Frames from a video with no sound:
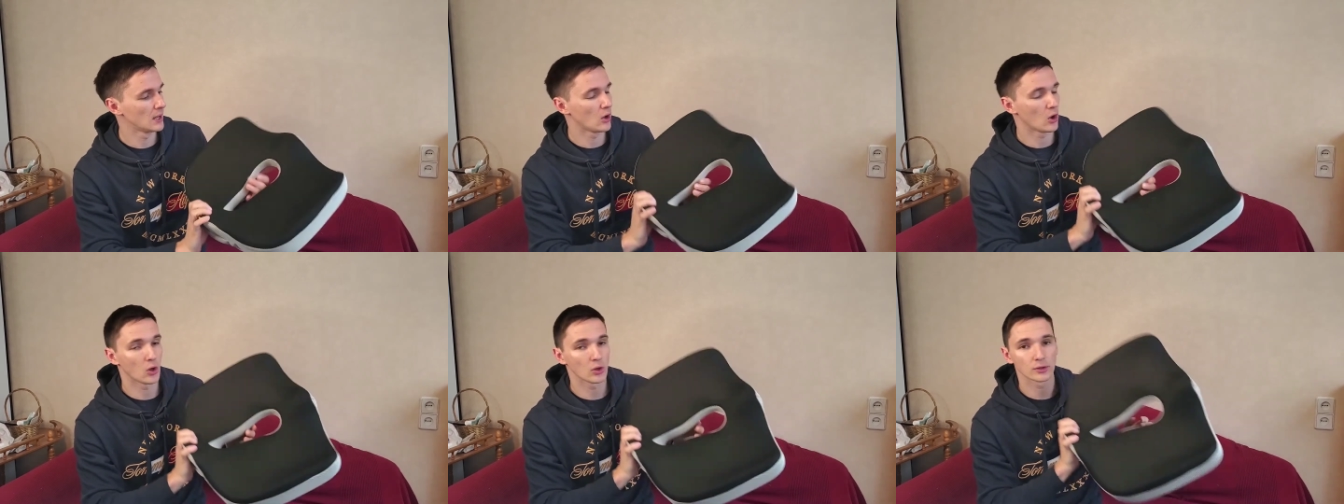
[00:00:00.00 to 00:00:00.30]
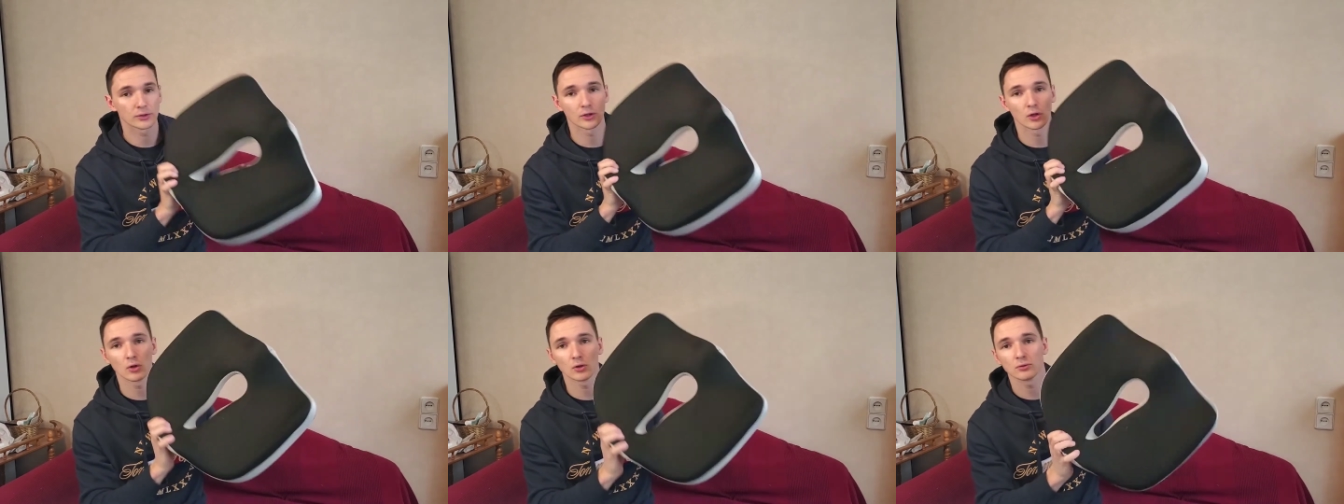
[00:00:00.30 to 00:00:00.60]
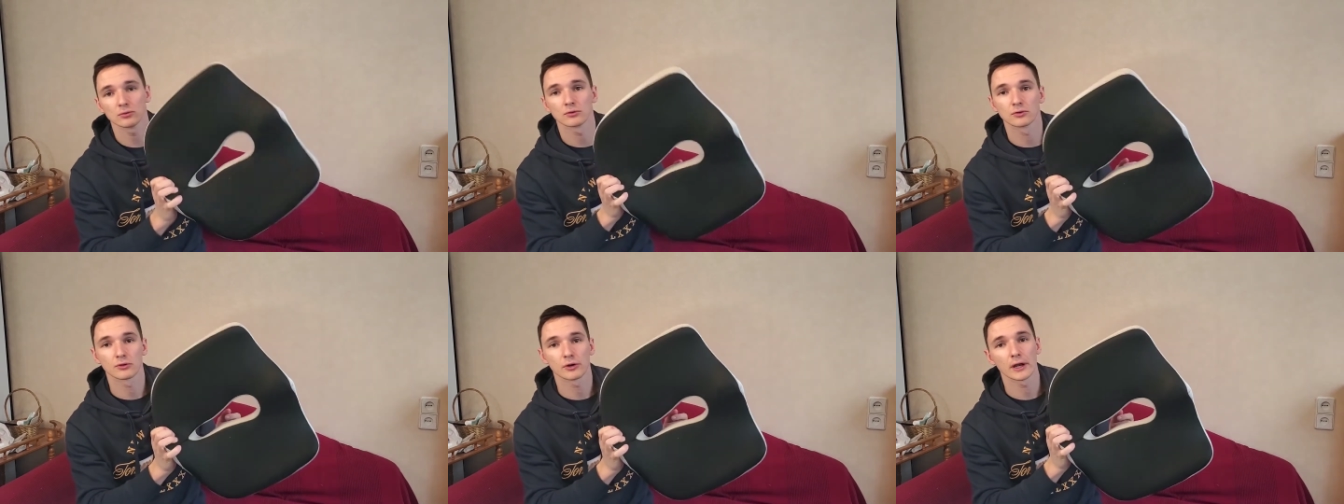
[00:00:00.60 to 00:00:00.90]
All in
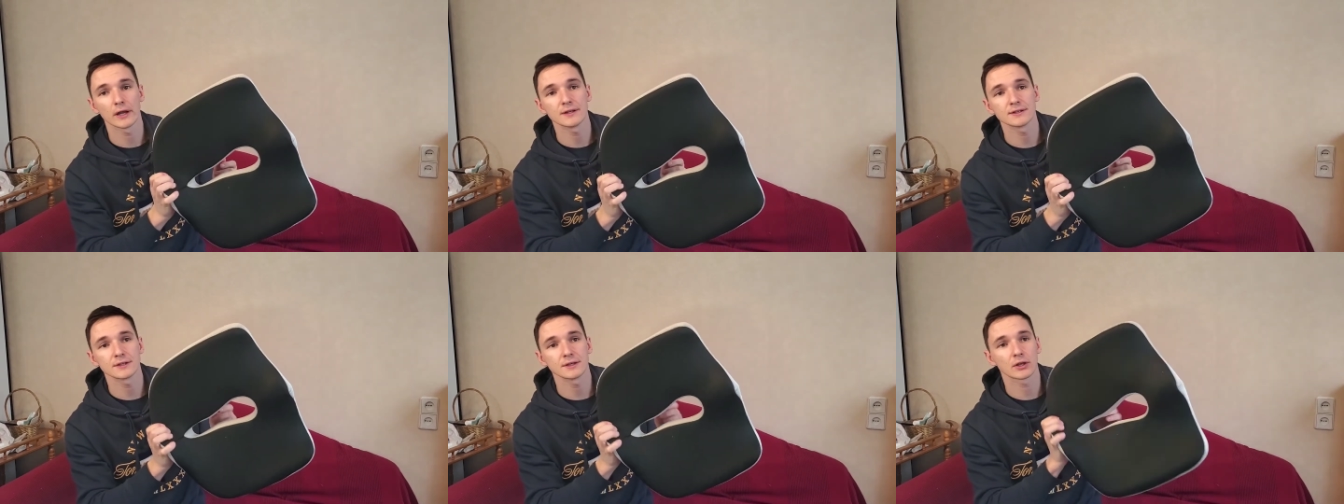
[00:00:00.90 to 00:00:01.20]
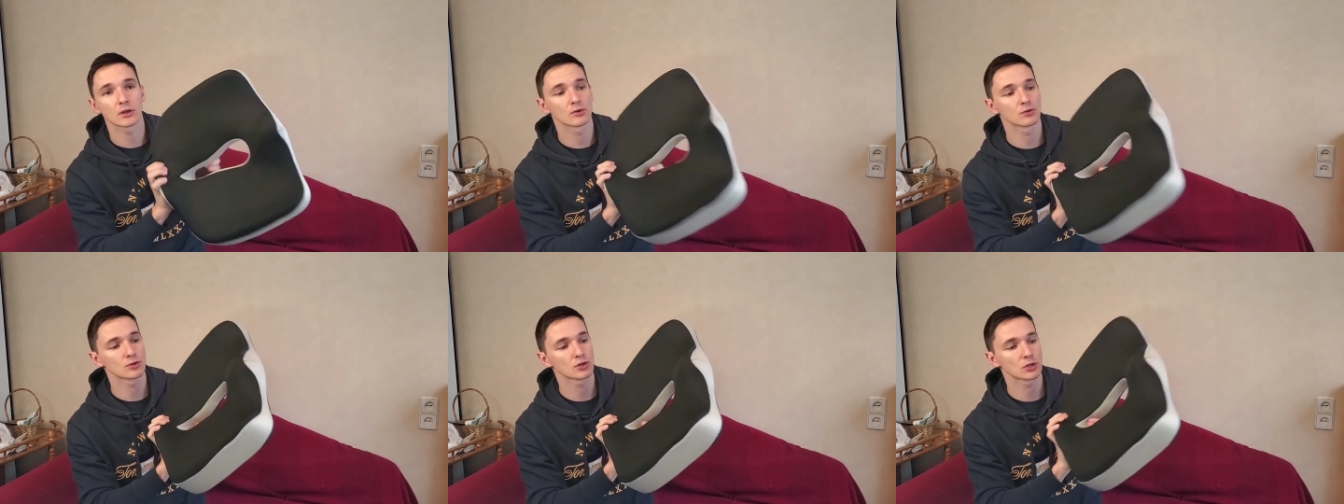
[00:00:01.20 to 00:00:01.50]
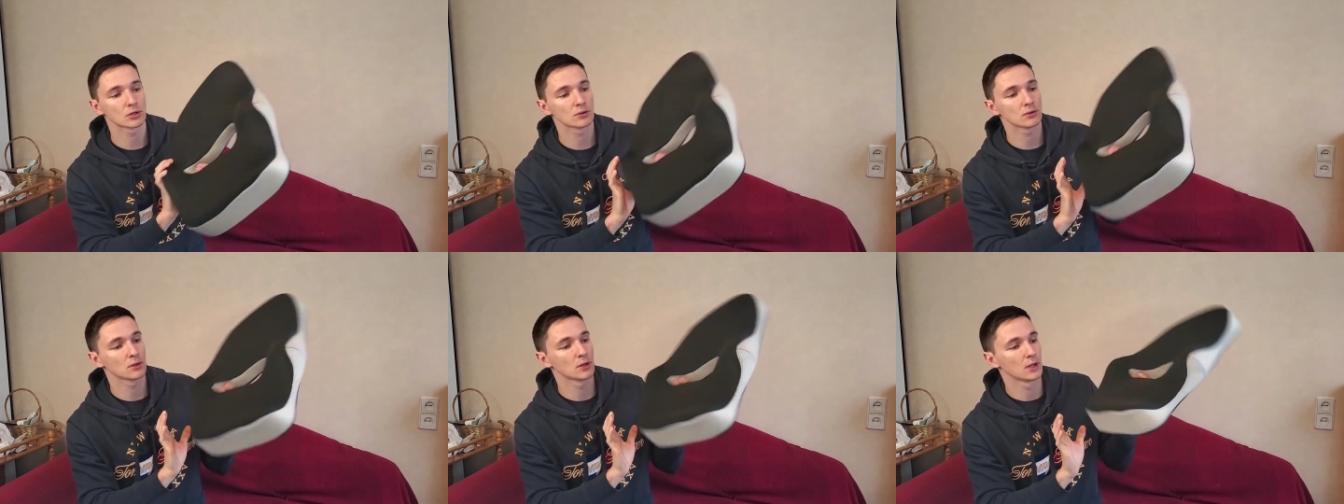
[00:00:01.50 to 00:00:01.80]
all, great seat
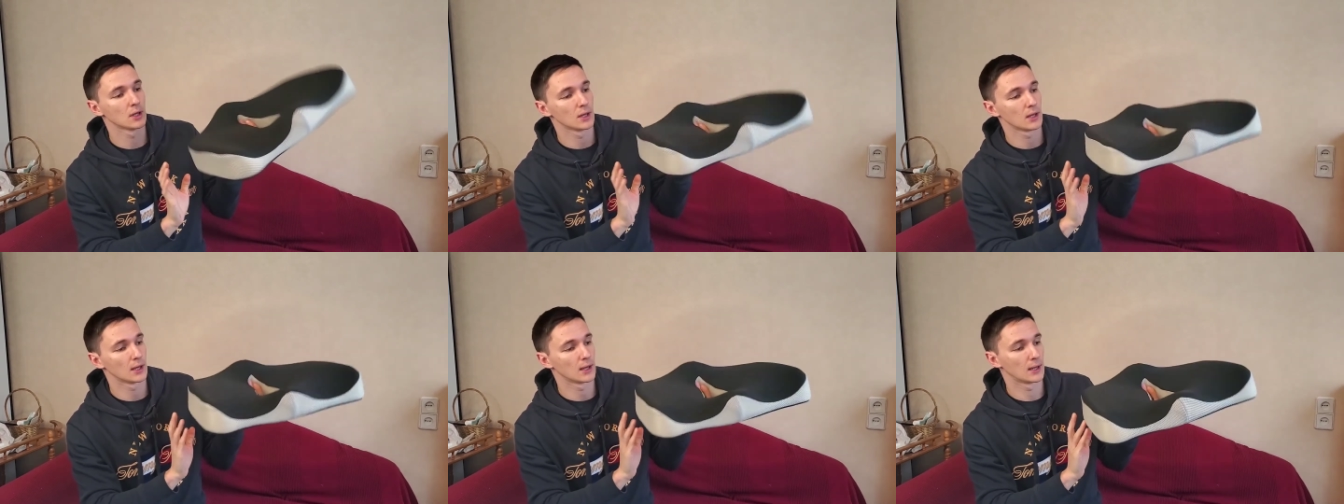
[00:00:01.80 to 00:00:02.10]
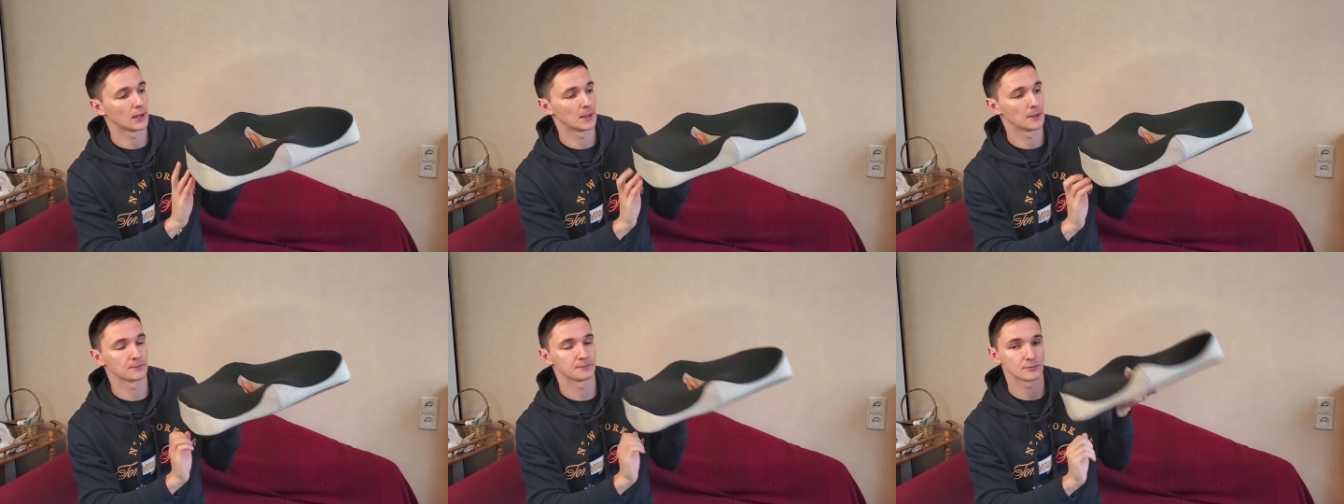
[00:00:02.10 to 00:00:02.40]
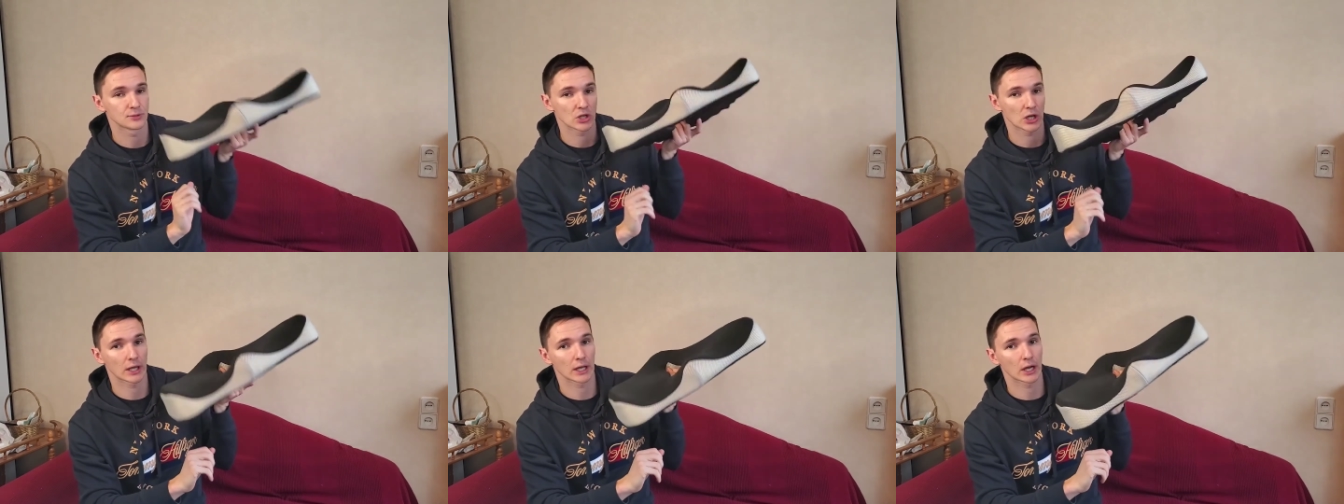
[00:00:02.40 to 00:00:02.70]
cushion. Um,
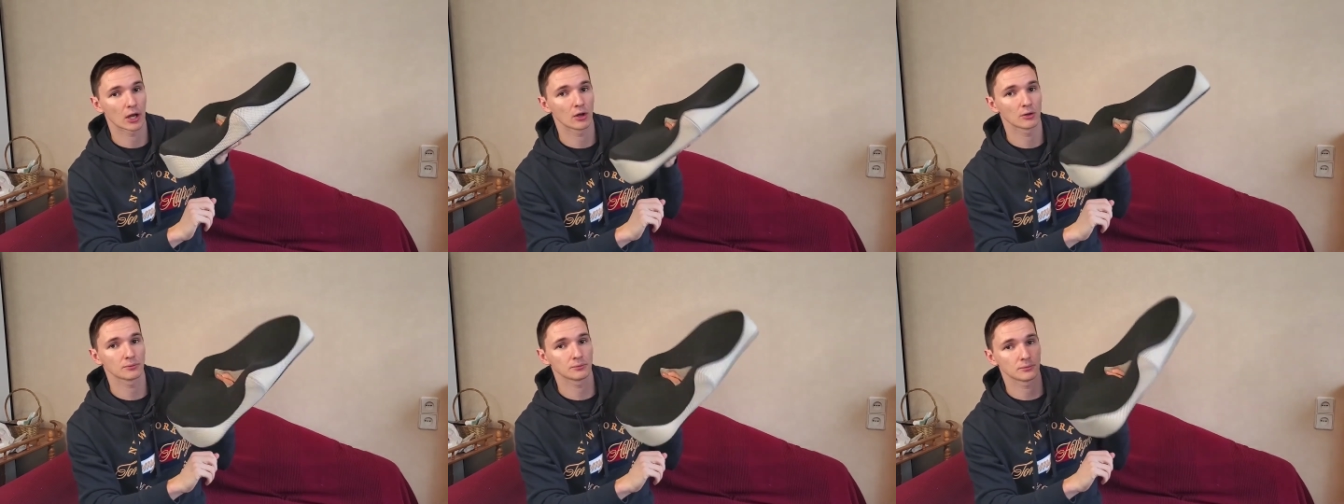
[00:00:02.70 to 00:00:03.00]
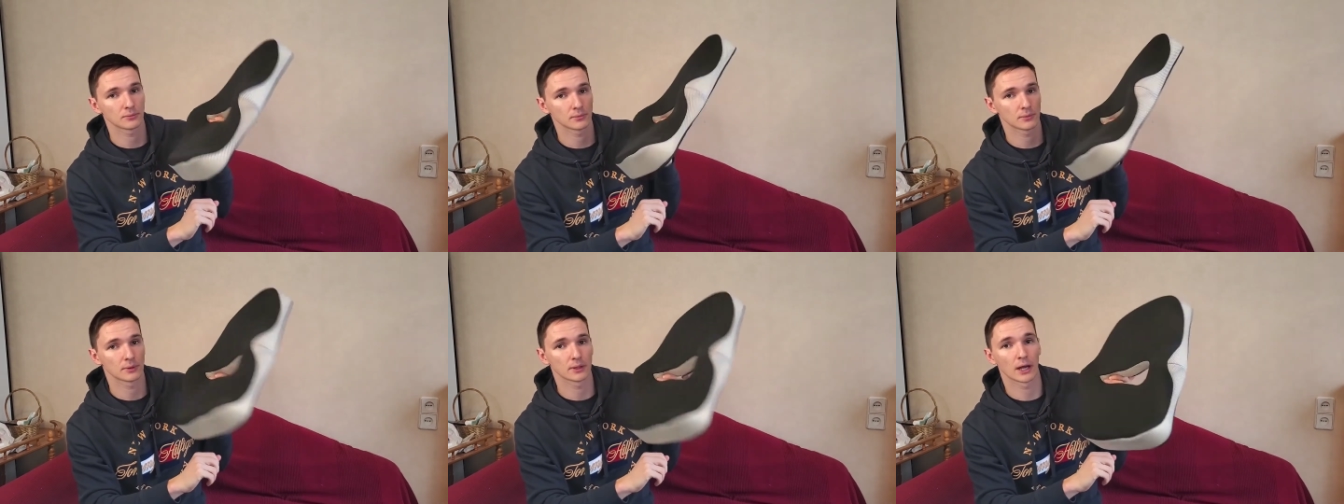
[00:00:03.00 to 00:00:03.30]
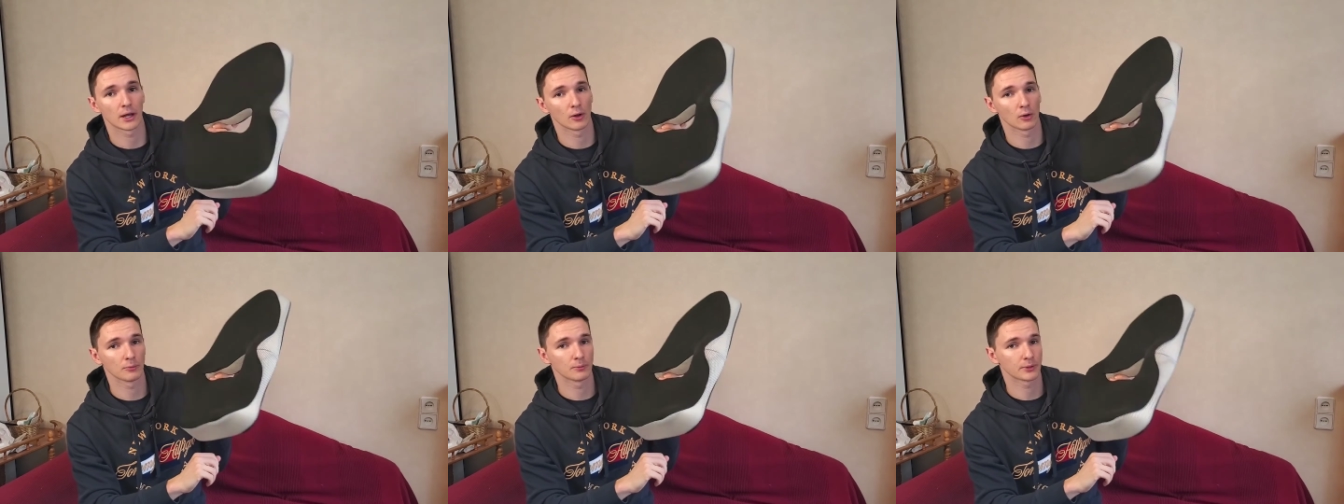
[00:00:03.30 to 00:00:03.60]
check it out
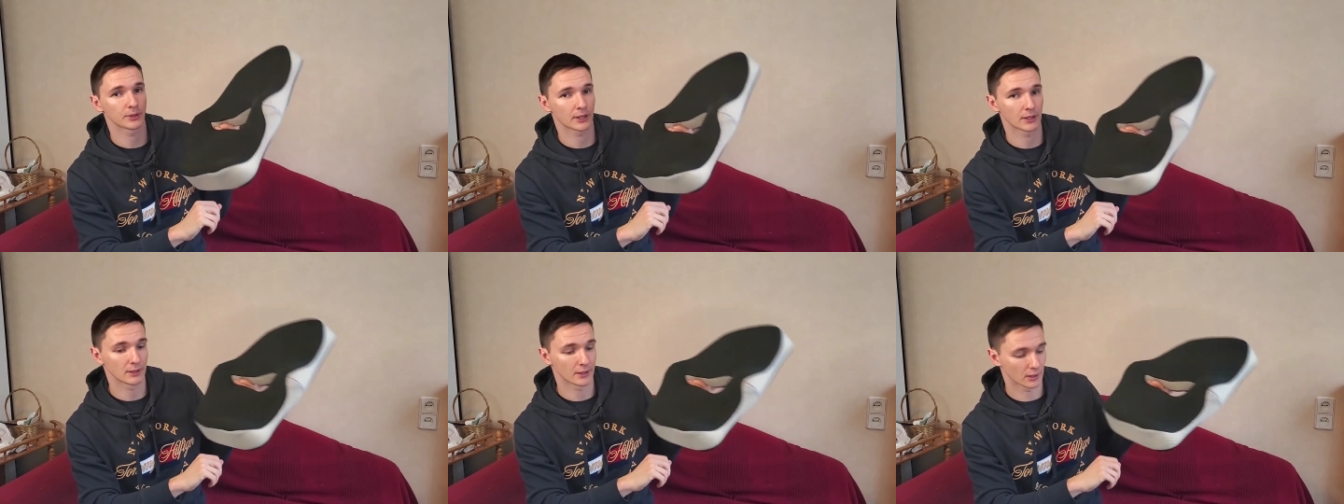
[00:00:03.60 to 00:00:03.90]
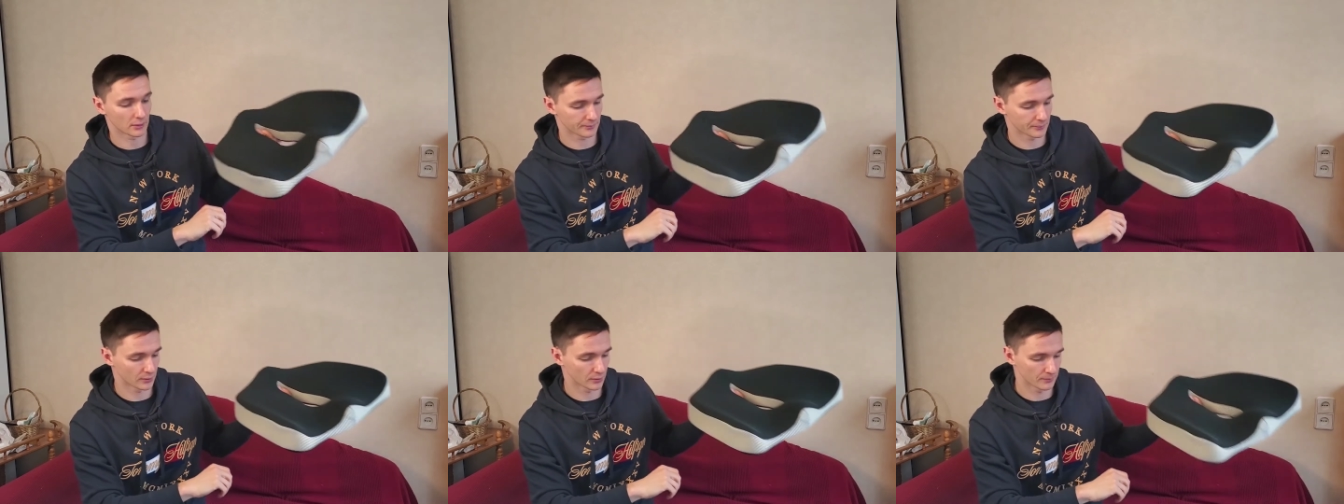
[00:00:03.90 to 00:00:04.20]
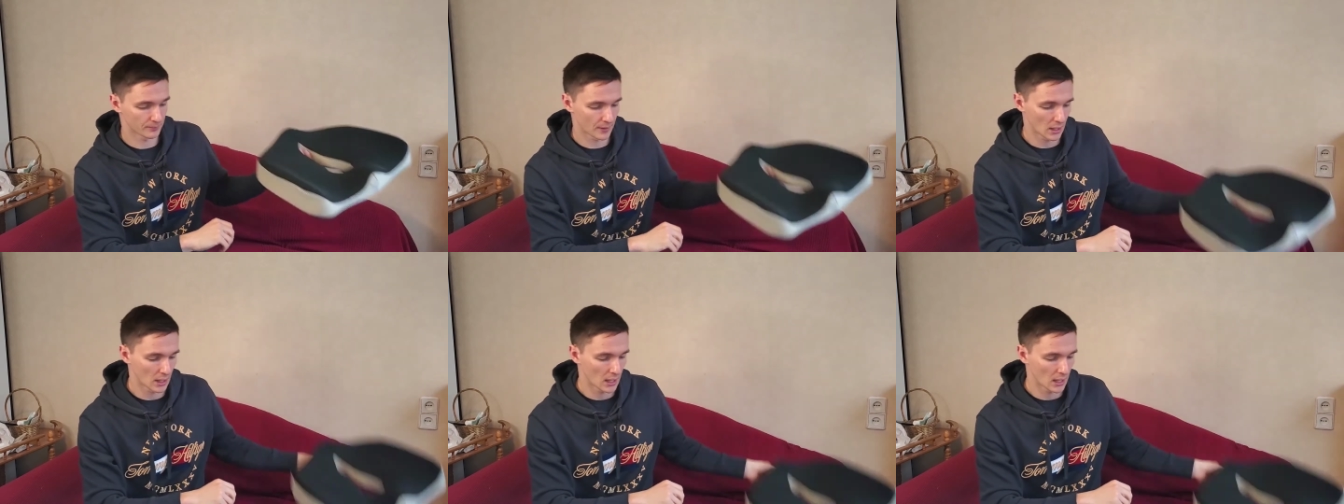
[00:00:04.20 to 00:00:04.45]
I hope it can help you.